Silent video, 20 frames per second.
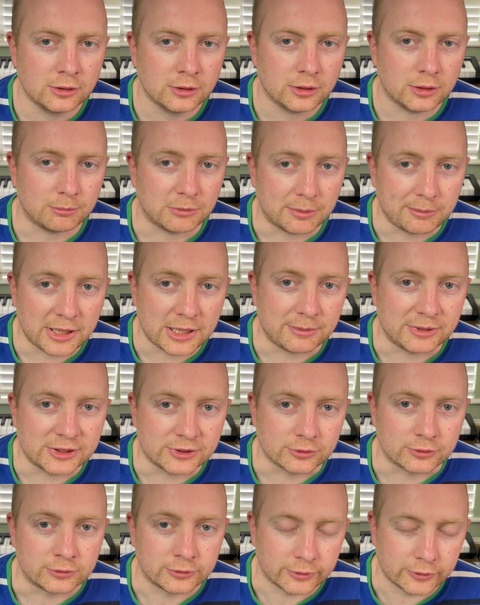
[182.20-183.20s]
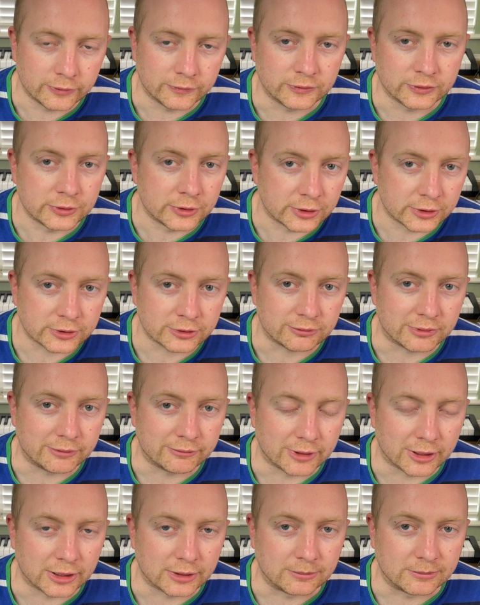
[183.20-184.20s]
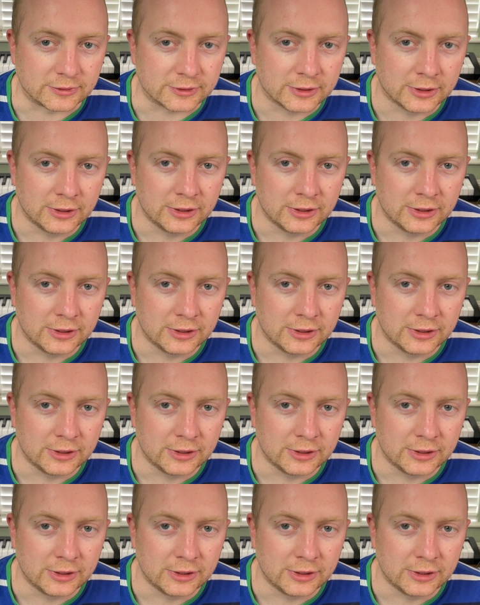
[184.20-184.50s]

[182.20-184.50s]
My baby son loves nursery rhymes.